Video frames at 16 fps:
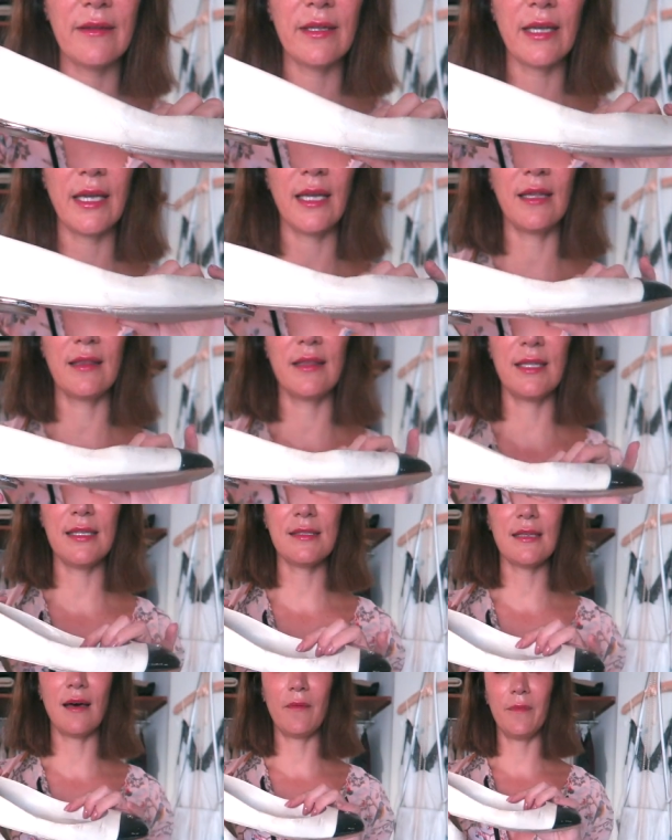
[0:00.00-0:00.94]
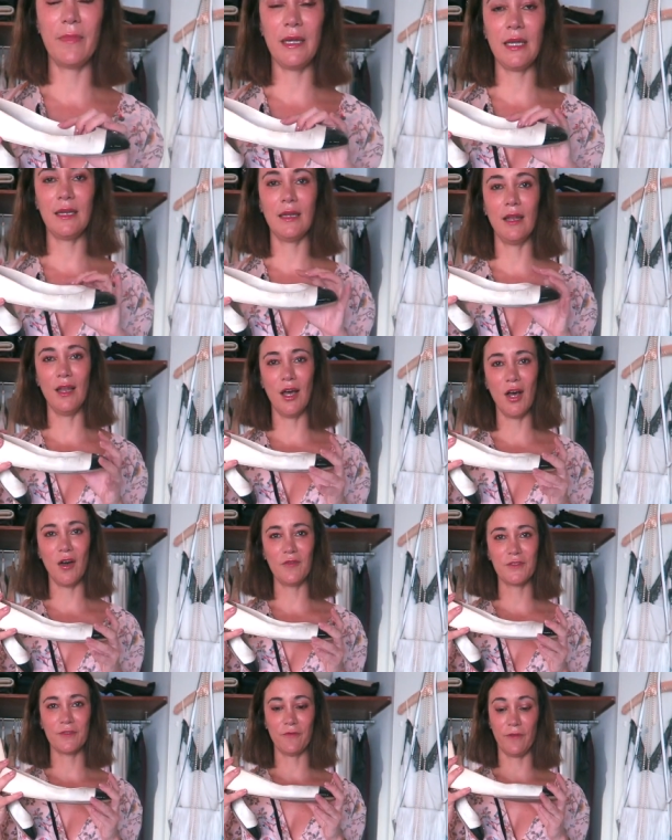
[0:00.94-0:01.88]
on the heel these are being
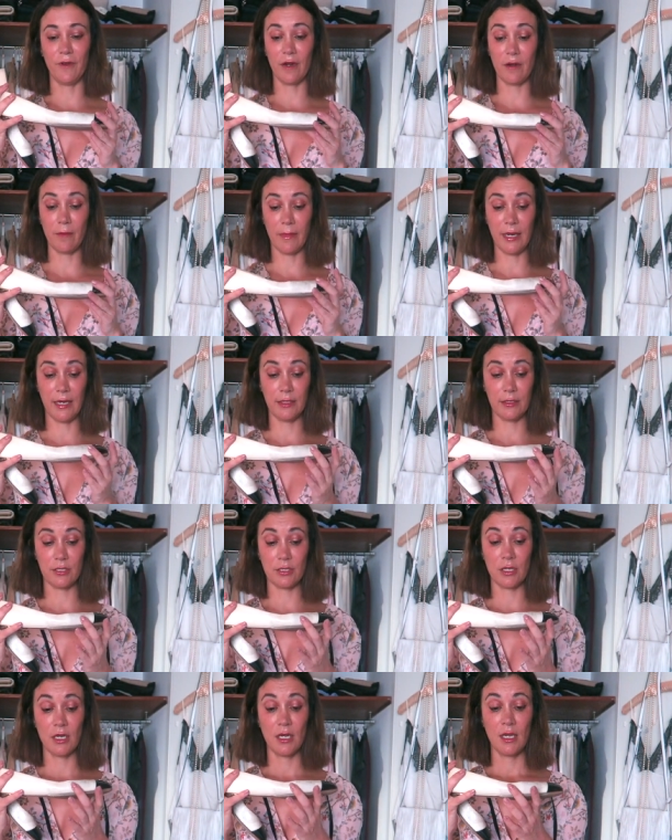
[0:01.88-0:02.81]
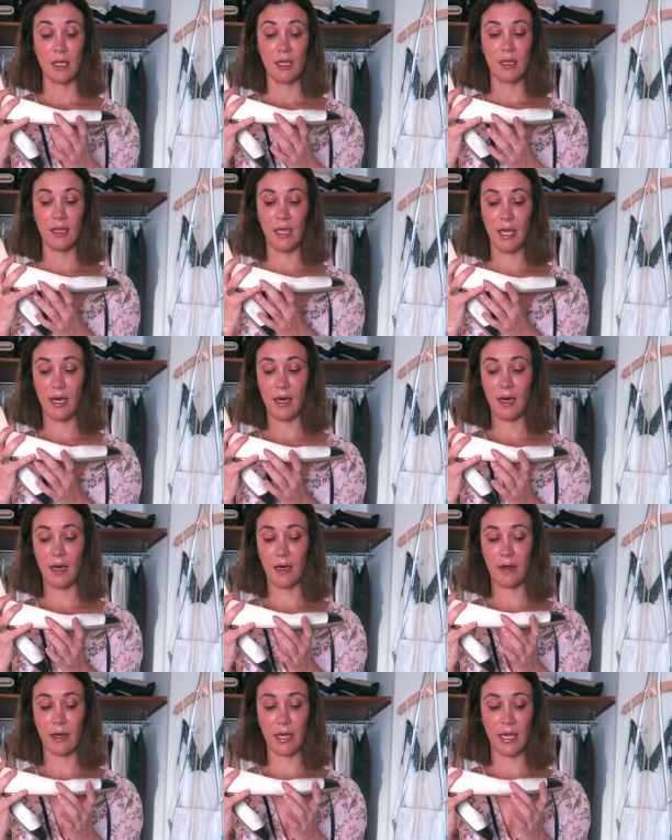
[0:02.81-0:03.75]
loved very much they
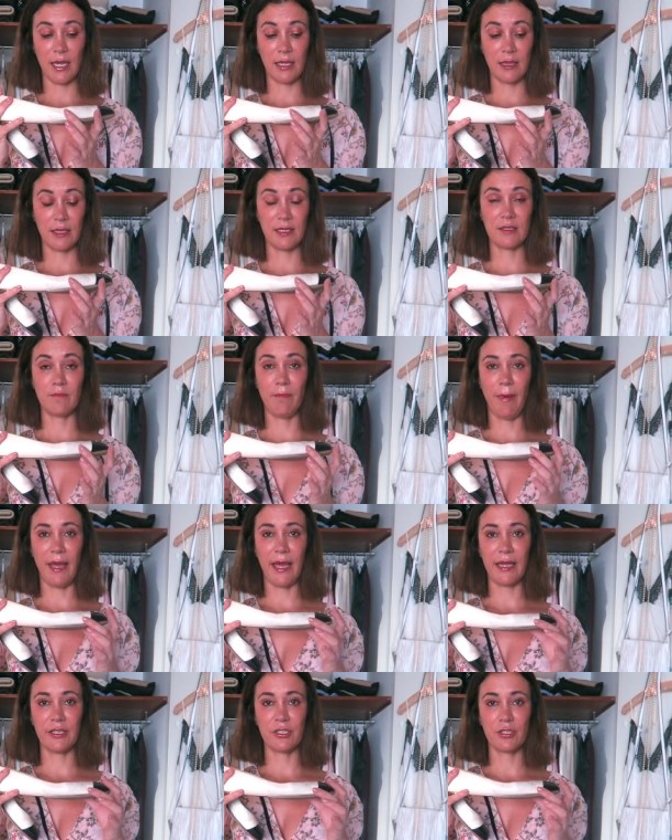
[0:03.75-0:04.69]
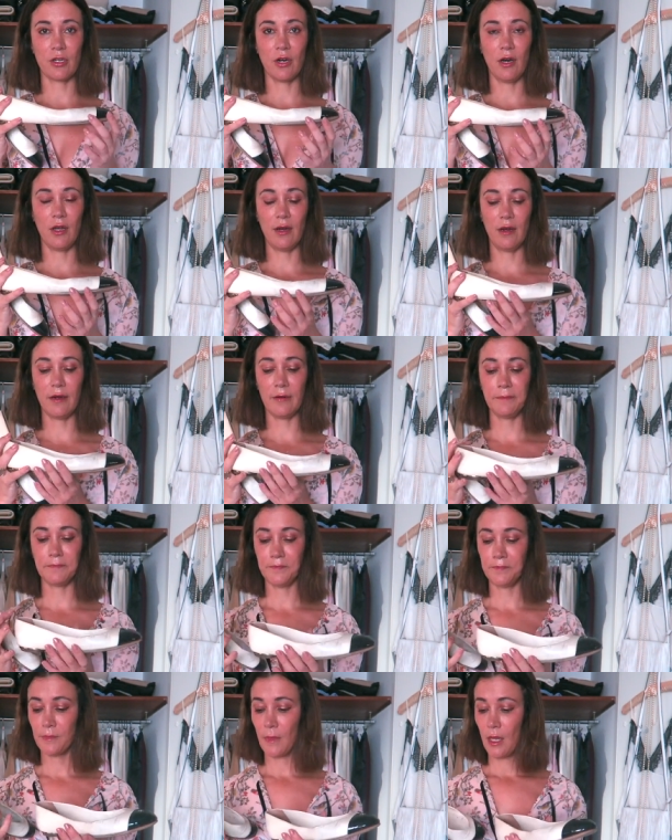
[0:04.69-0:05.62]
are in this beige color
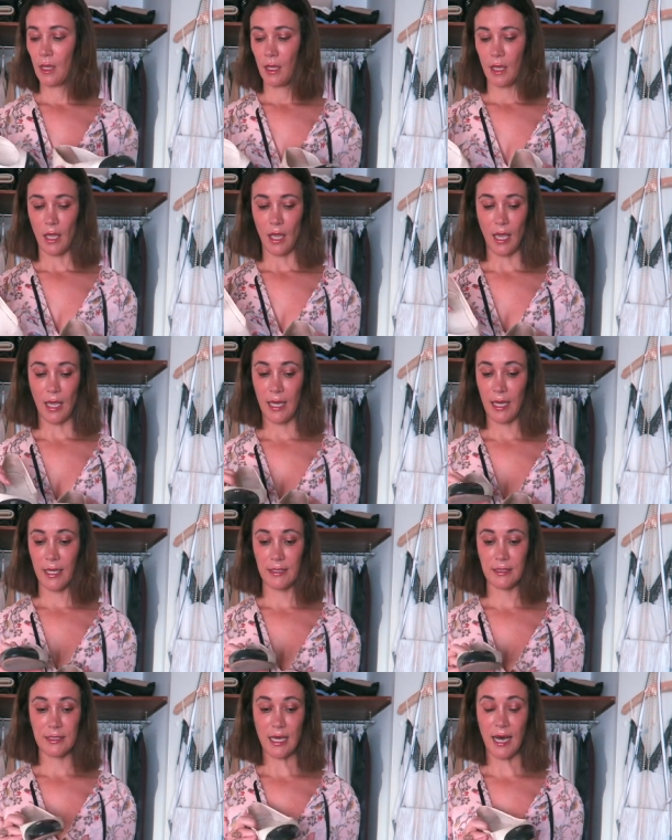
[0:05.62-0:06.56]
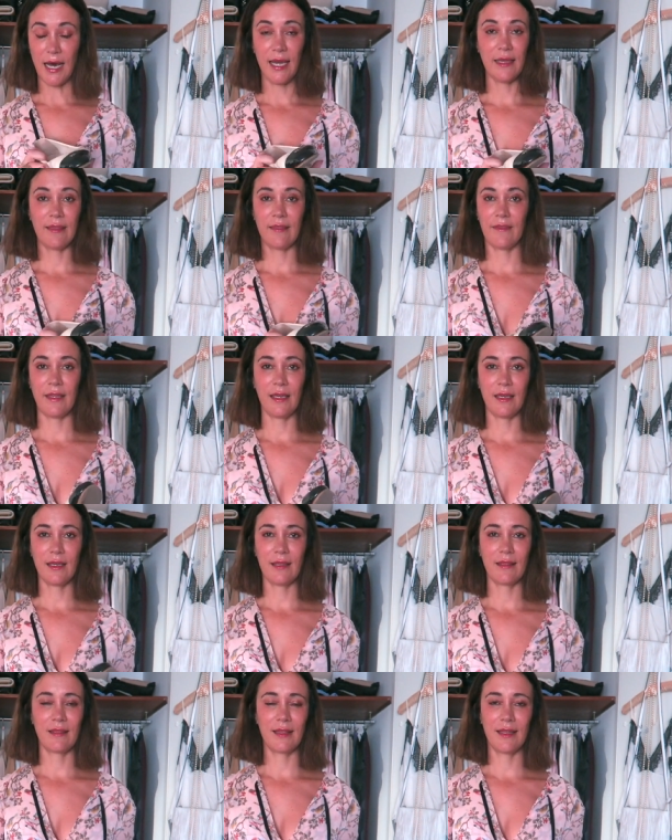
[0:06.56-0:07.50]
and I
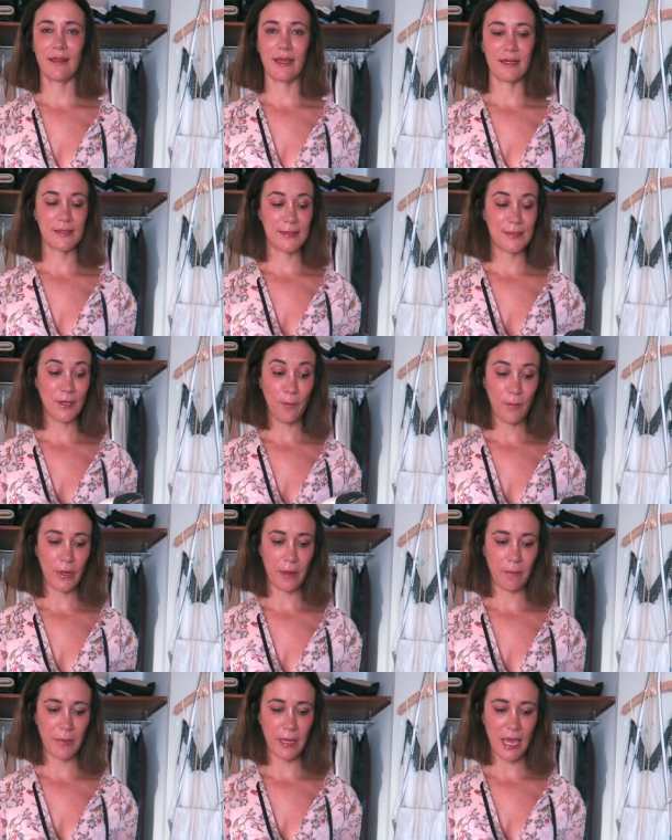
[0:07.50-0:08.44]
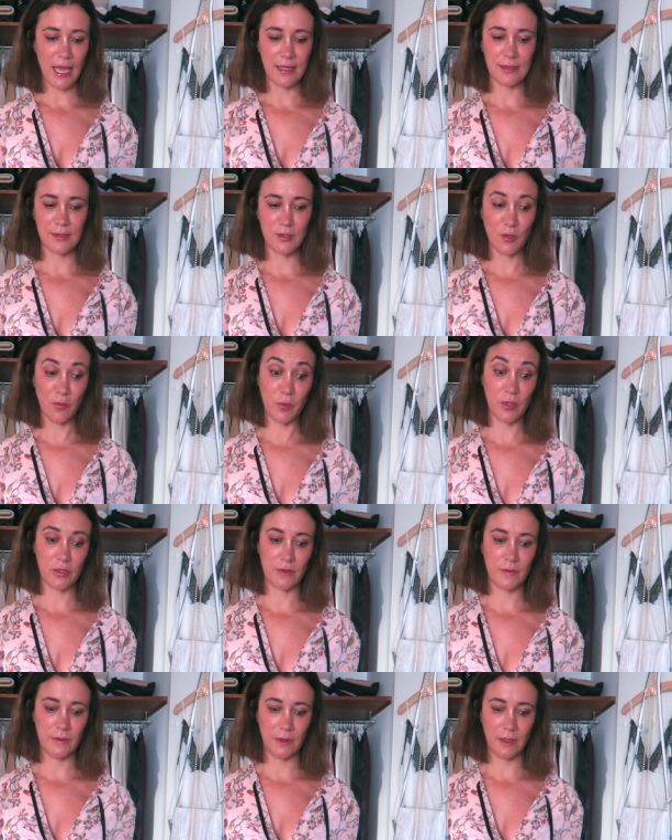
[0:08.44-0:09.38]
think that they're so preppy and so
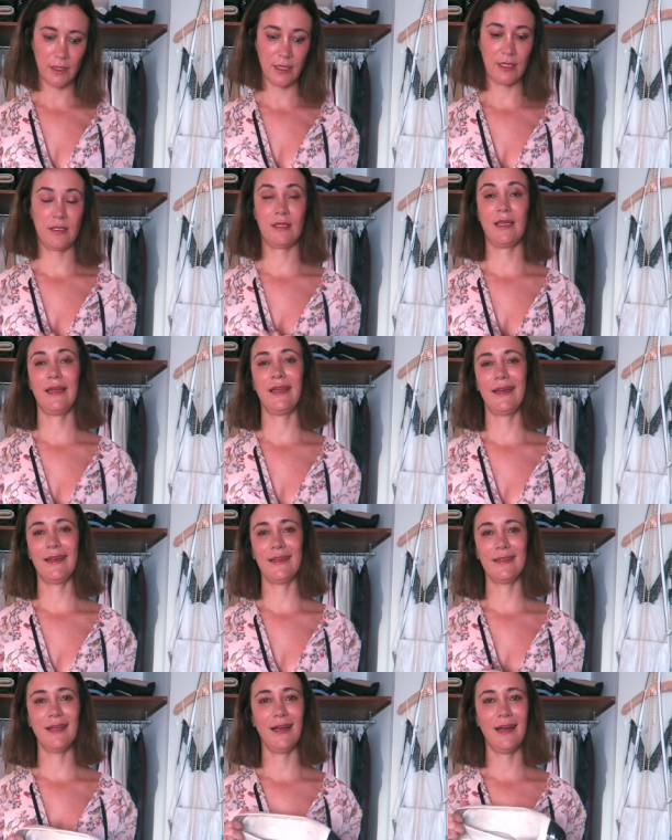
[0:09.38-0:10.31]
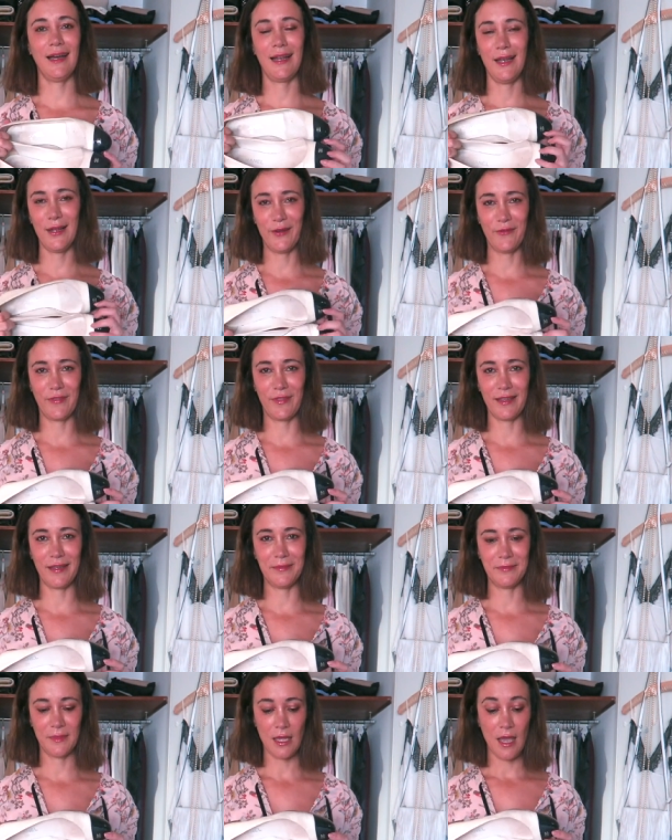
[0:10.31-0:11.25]
beautiful they're Chanel I love
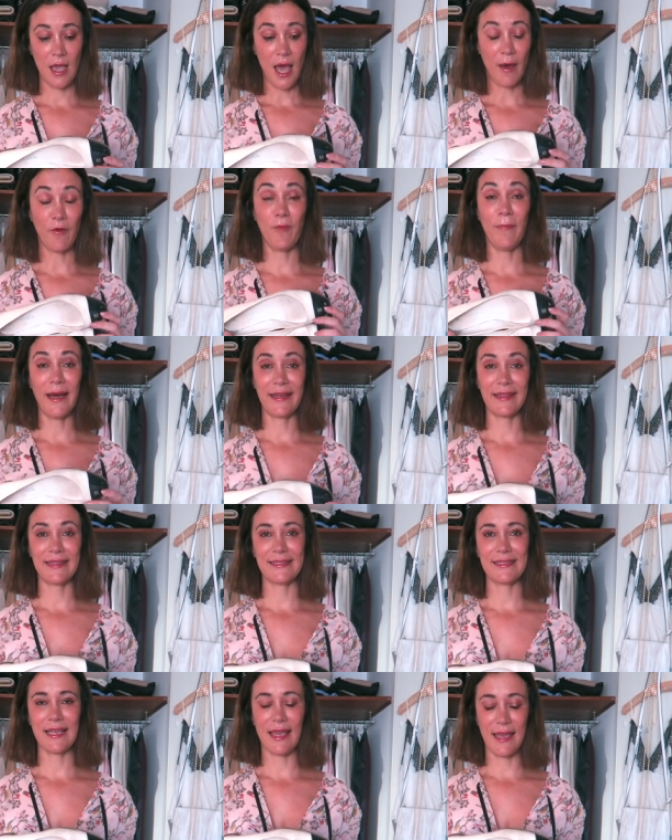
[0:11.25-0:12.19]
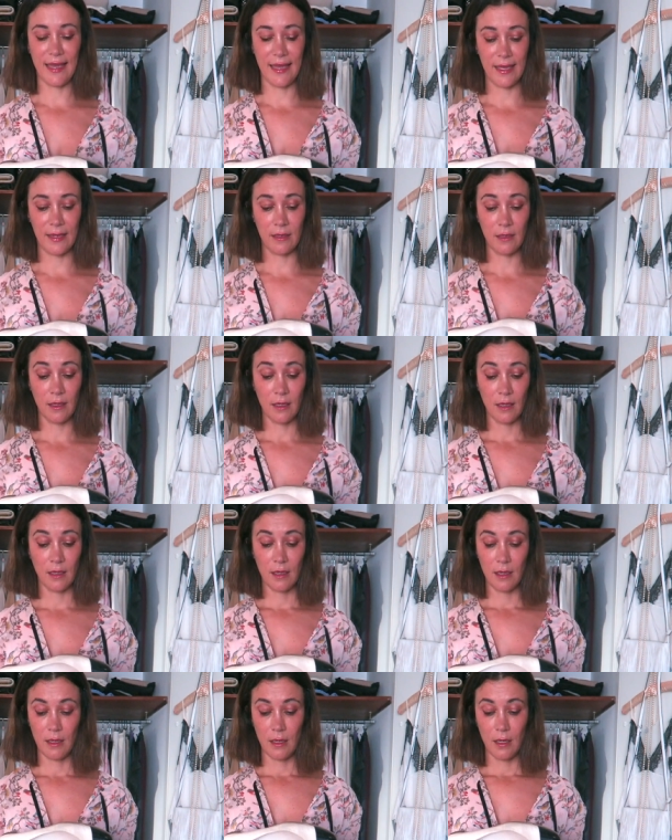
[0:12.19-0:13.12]
them I will buy this again
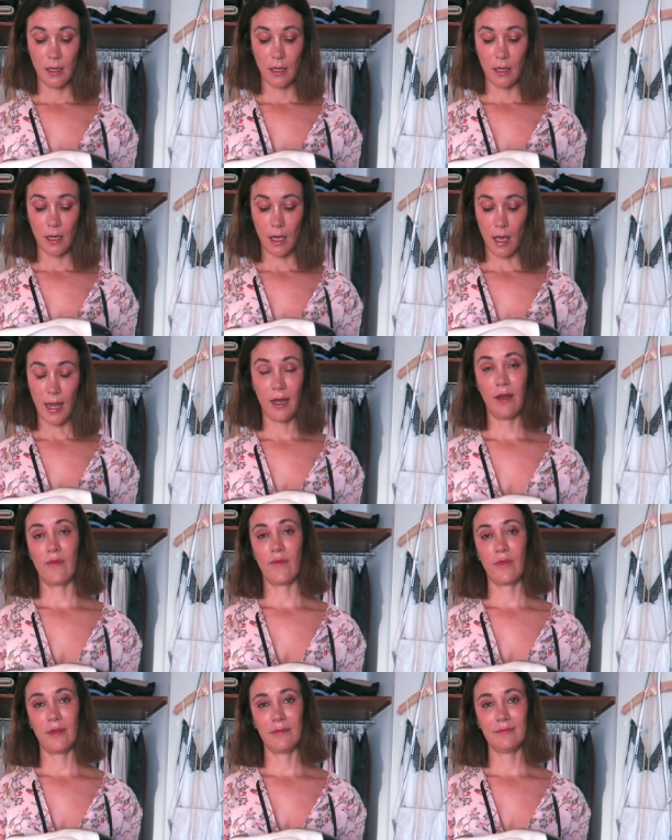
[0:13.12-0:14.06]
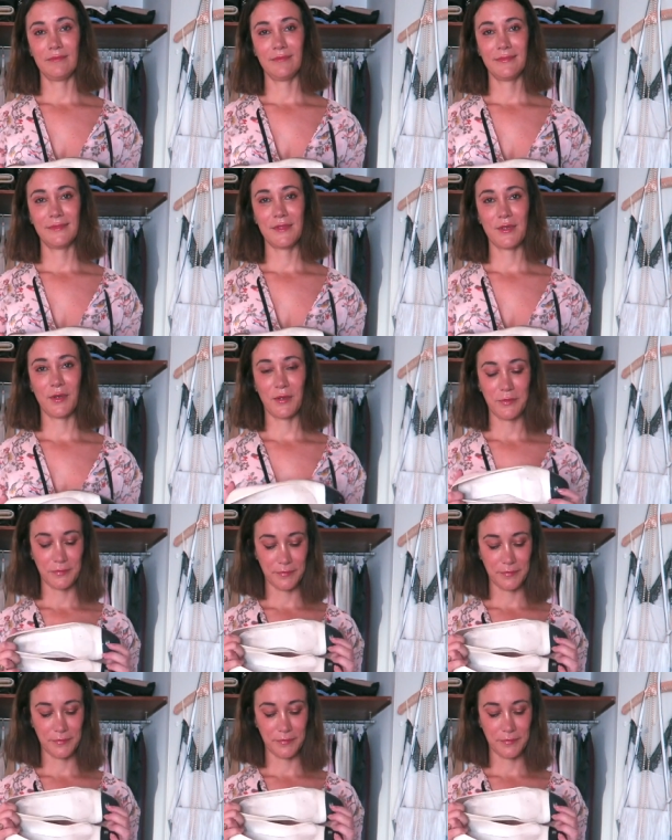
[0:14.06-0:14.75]
I love them so